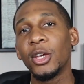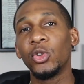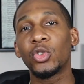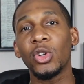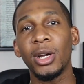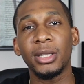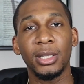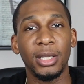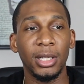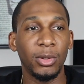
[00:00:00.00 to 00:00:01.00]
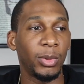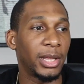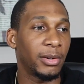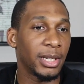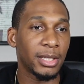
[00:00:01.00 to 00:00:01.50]
You start to,
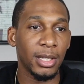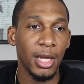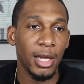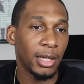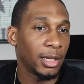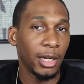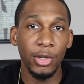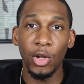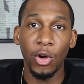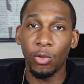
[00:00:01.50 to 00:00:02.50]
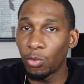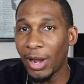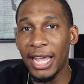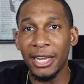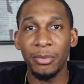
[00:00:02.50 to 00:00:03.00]
whether it's
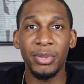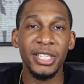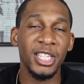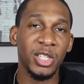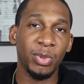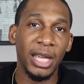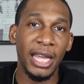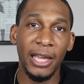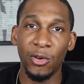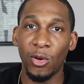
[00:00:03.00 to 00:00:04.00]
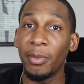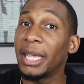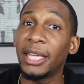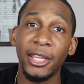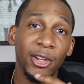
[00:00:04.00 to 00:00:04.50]
writing a business plan or
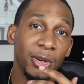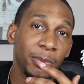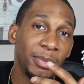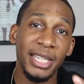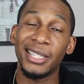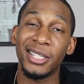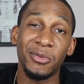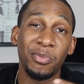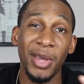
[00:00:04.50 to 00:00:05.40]
making your business